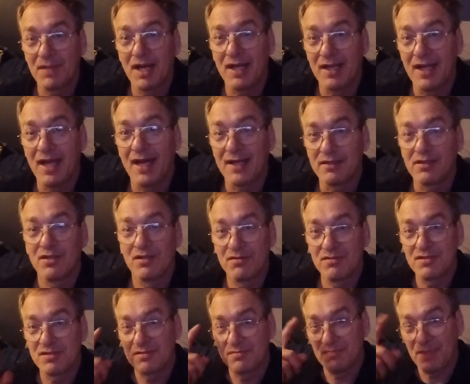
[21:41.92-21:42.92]
hair
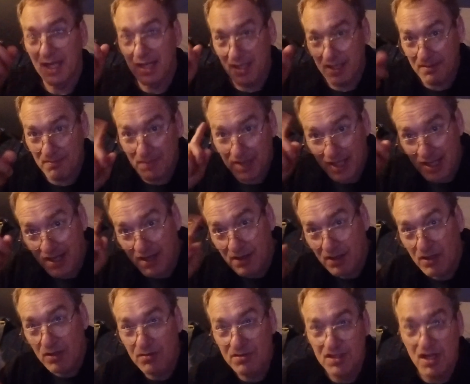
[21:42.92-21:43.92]

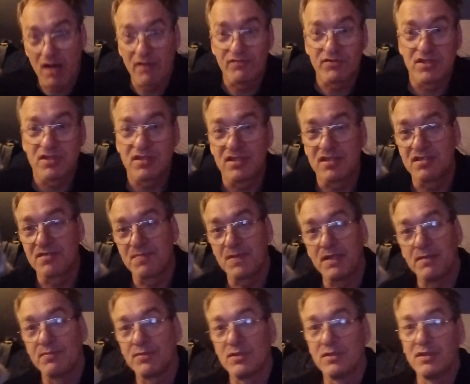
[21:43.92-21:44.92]
goes off to these
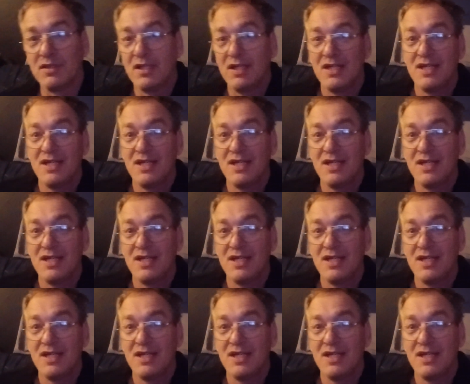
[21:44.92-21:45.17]
people.